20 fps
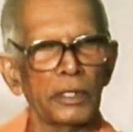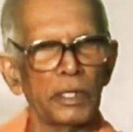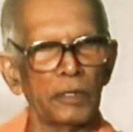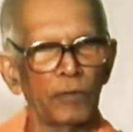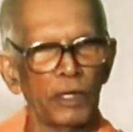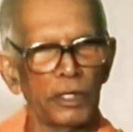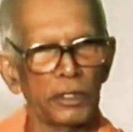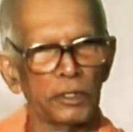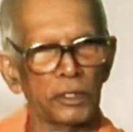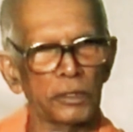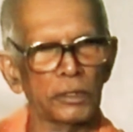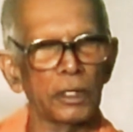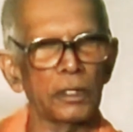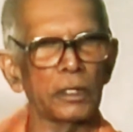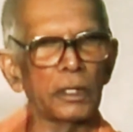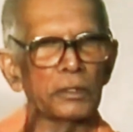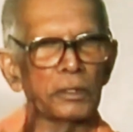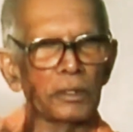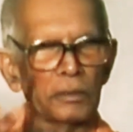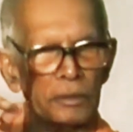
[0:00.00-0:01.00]

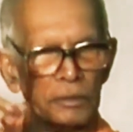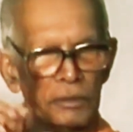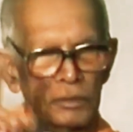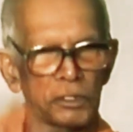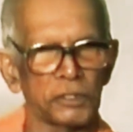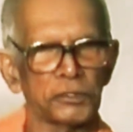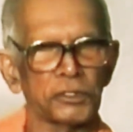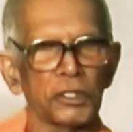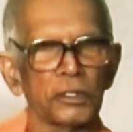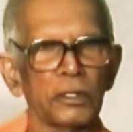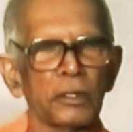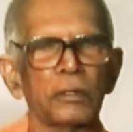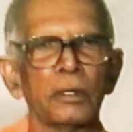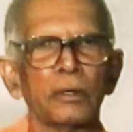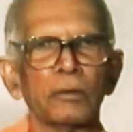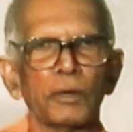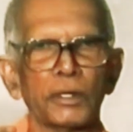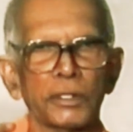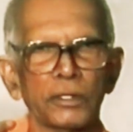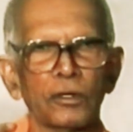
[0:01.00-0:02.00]
Nivedita,
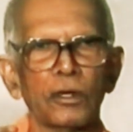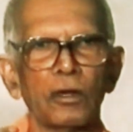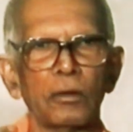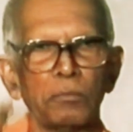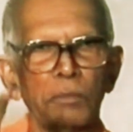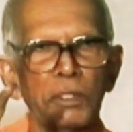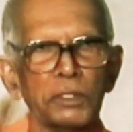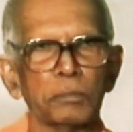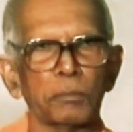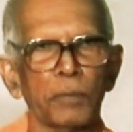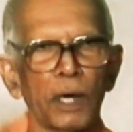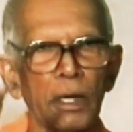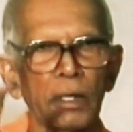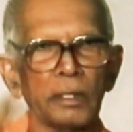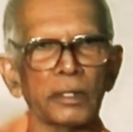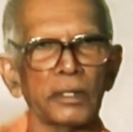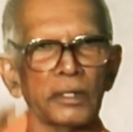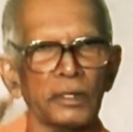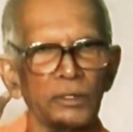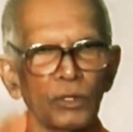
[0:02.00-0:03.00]
sister, what you call Miss
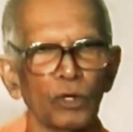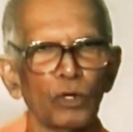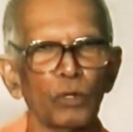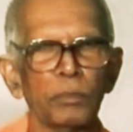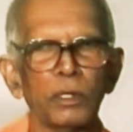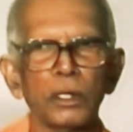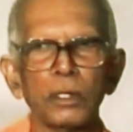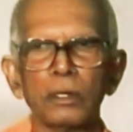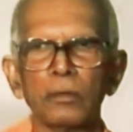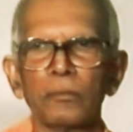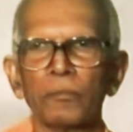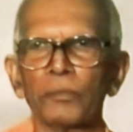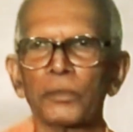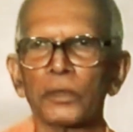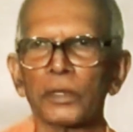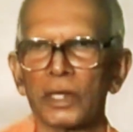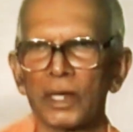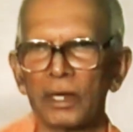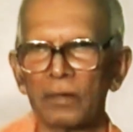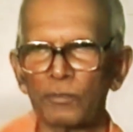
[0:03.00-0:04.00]
Margaret Noble,
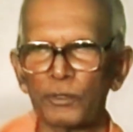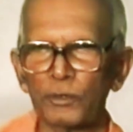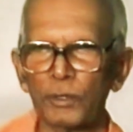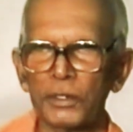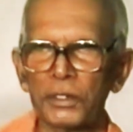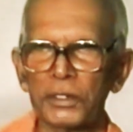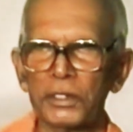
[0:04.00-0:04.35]
came to